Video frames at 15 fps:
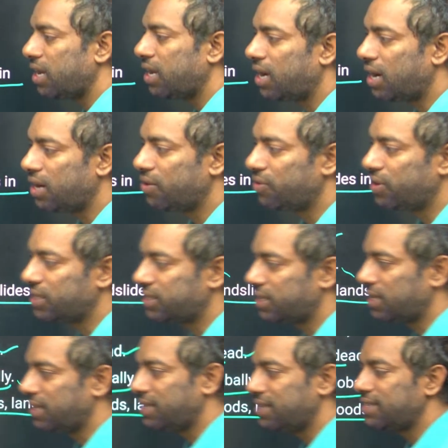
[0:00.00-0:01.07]
and
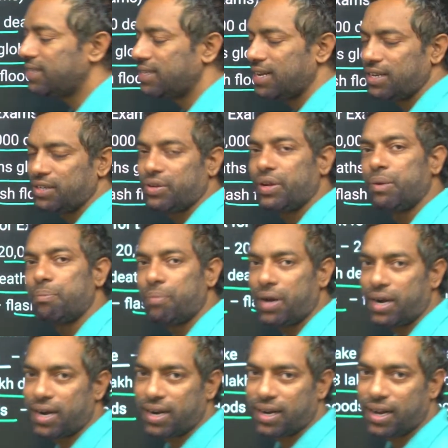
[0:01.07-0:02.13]
Odisha. This is also
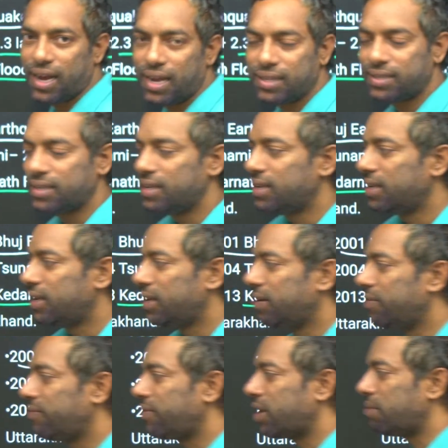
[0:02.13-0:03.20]
important, guys,
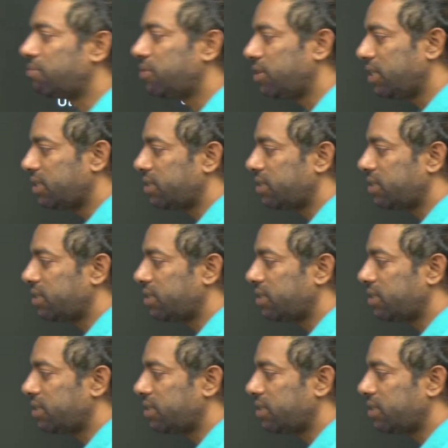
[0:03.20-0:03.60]
if come to this